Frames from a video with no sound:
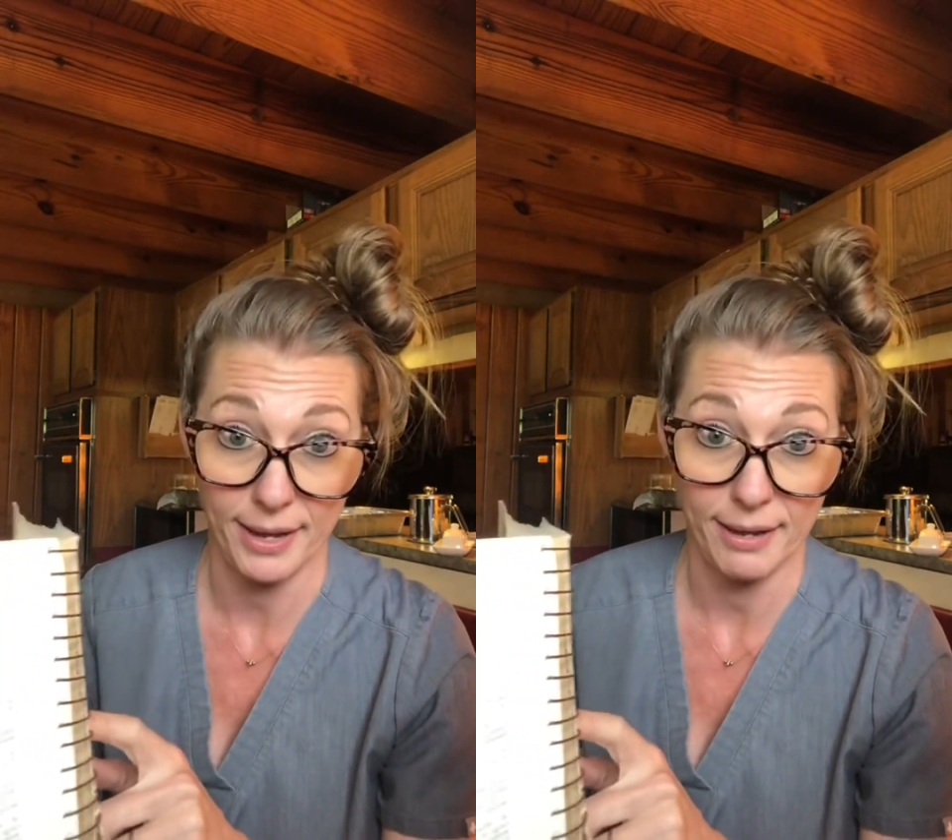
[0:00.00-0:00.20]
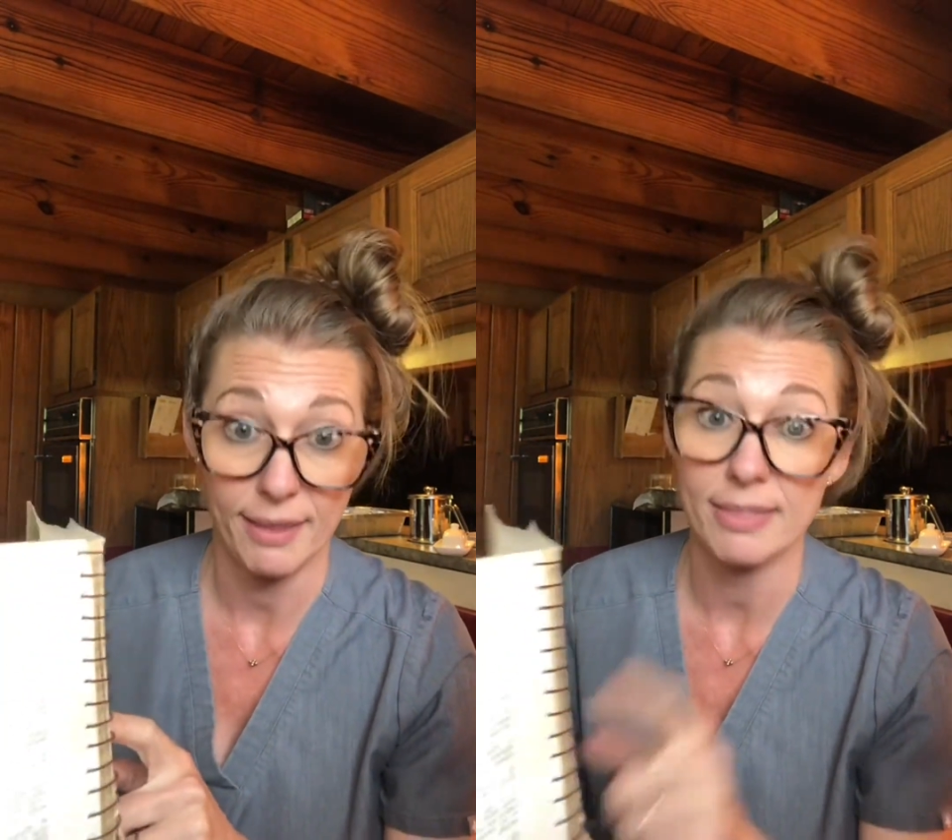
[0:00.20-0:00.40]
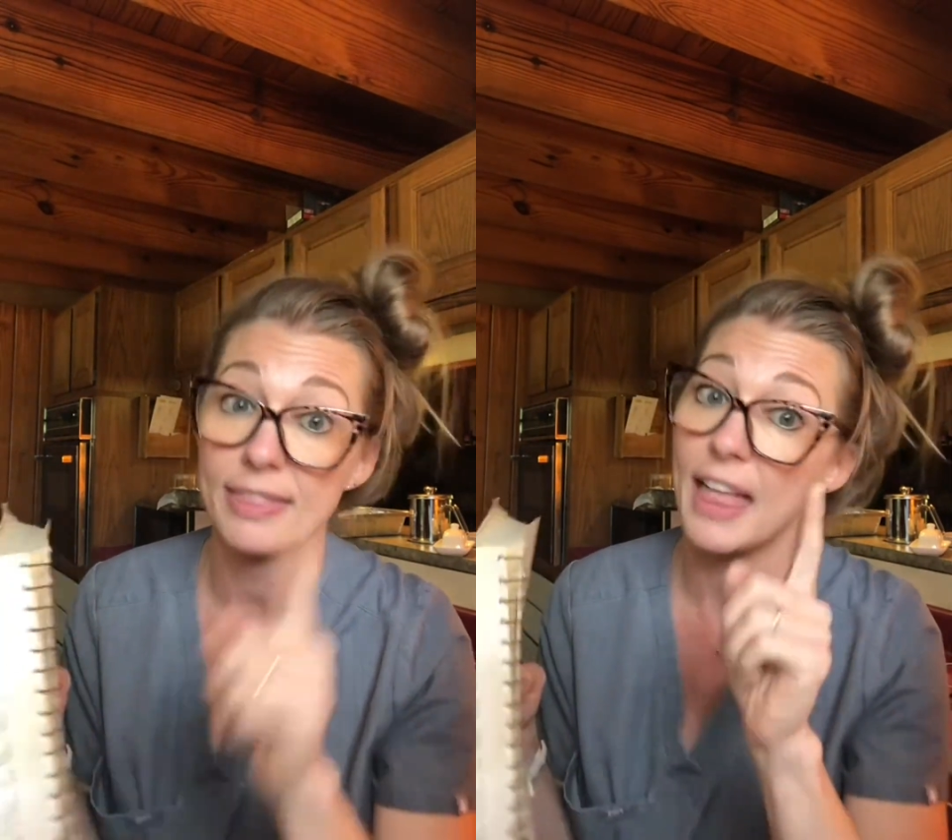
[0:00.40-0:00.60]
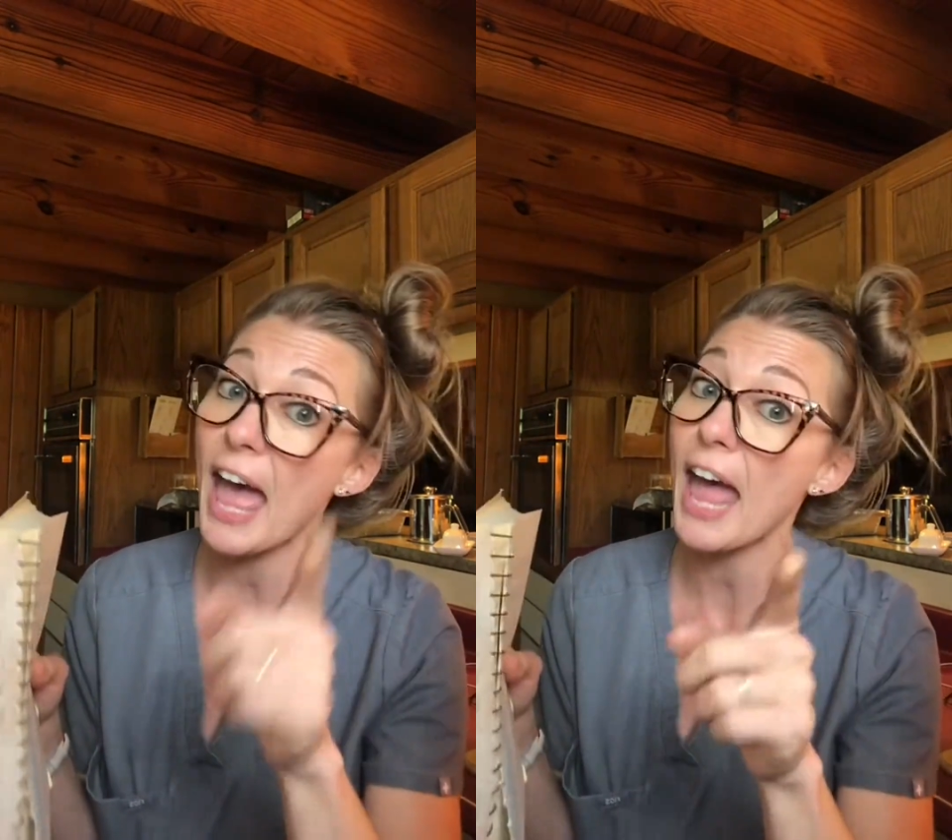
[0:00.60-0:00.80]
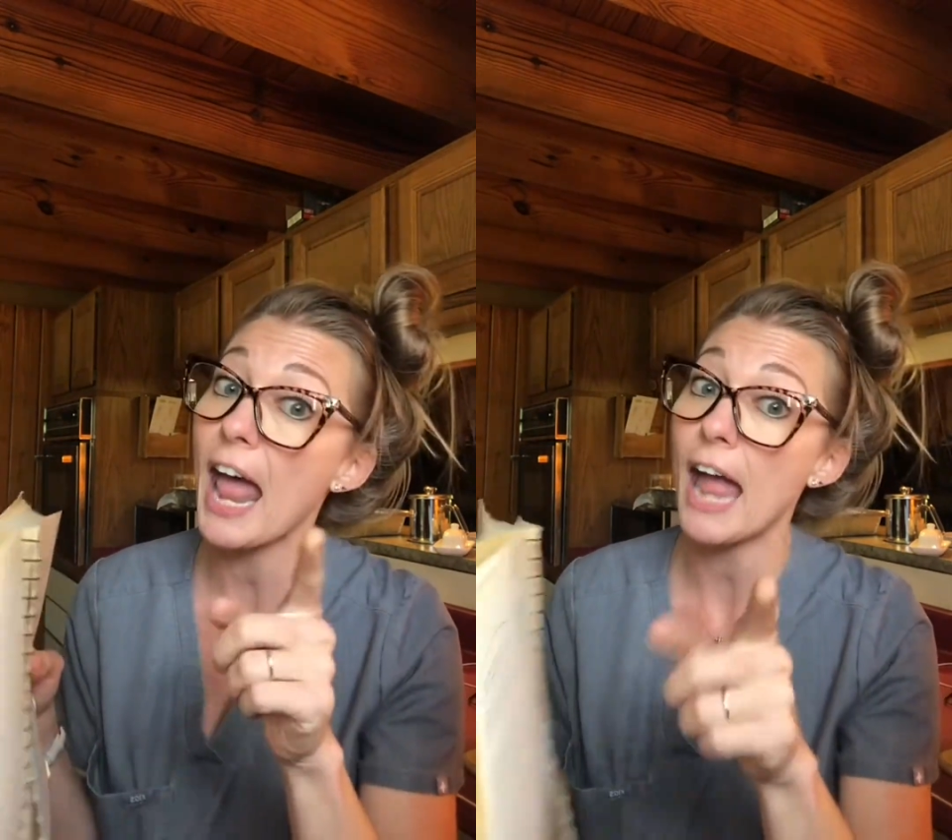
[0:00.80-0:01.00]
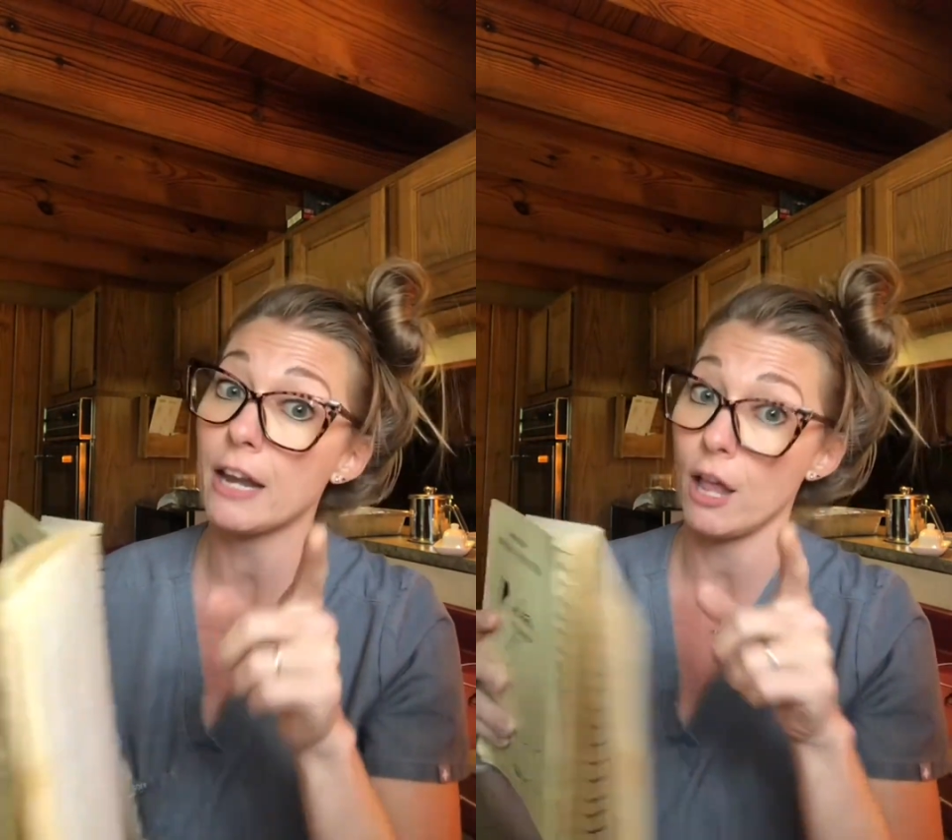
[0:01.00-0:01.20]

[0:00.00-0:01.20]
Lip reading: That I know.